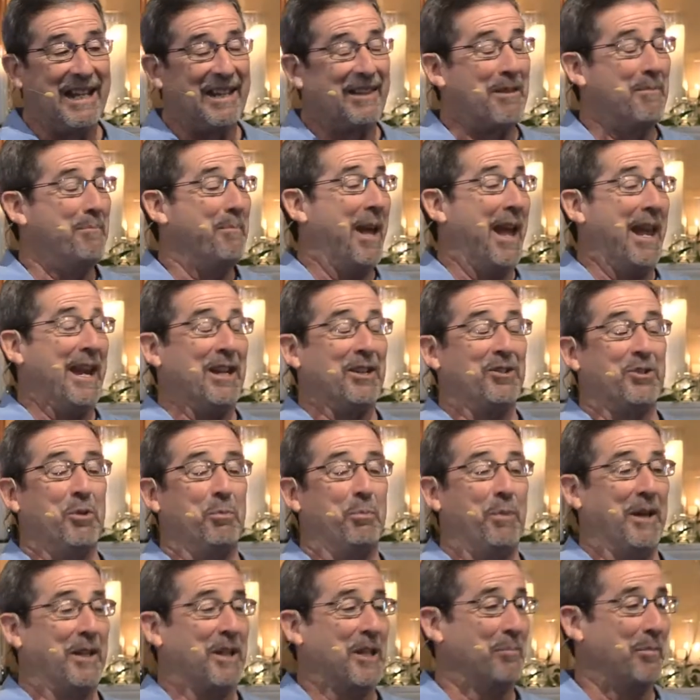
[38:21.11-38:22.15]
The medics who
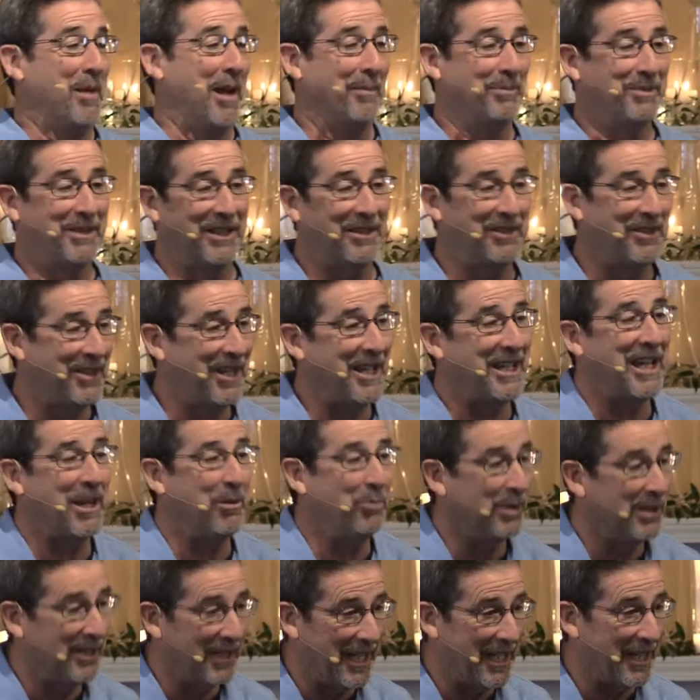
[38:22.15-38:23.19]
picked him up didn't think he
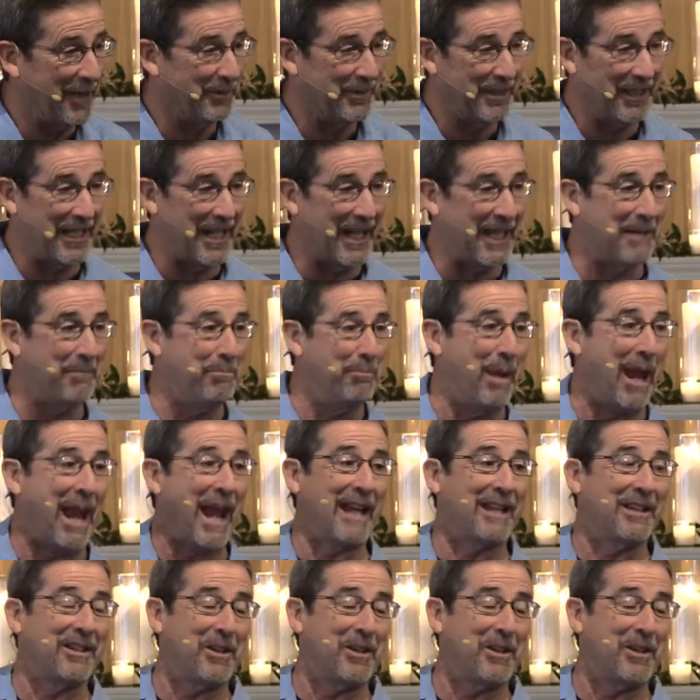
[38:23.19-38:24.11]
would live to get him back